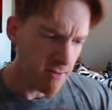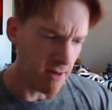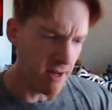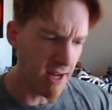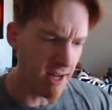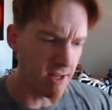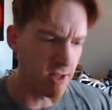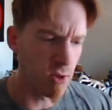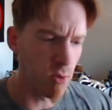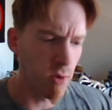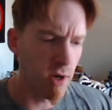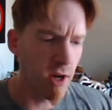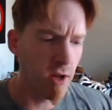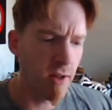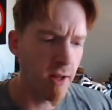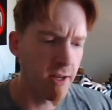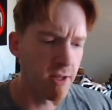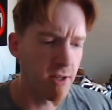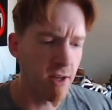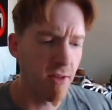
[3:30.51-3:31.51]
as well
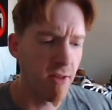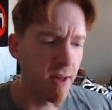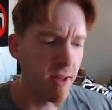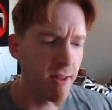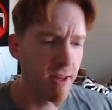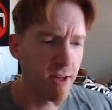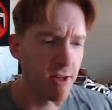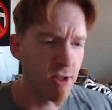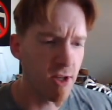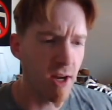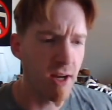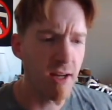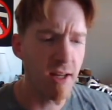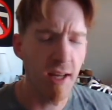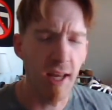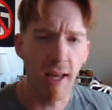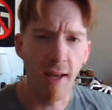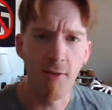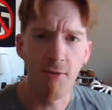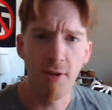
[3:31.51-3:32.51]
as I think they cite
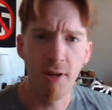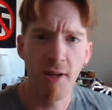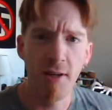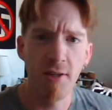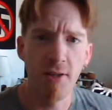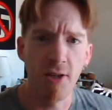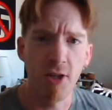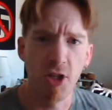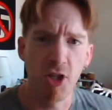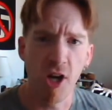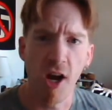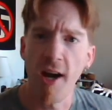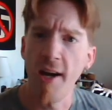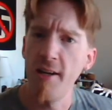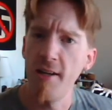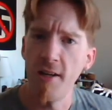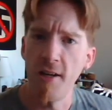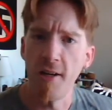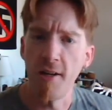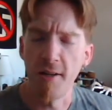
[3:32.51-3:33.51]
England and
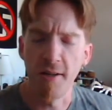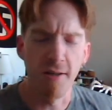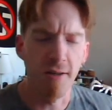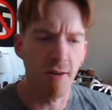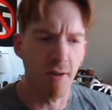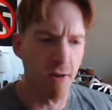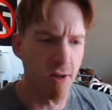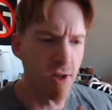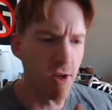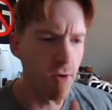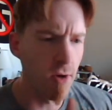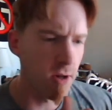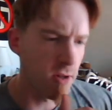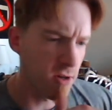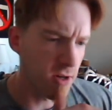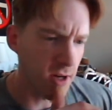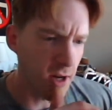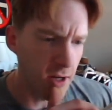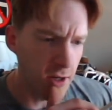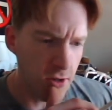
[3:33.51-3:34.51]
China, or two other
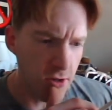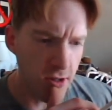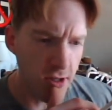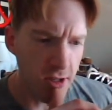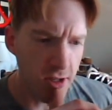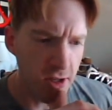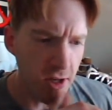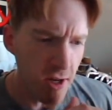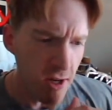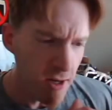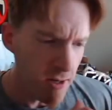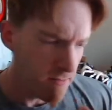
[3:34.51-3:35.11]
countries,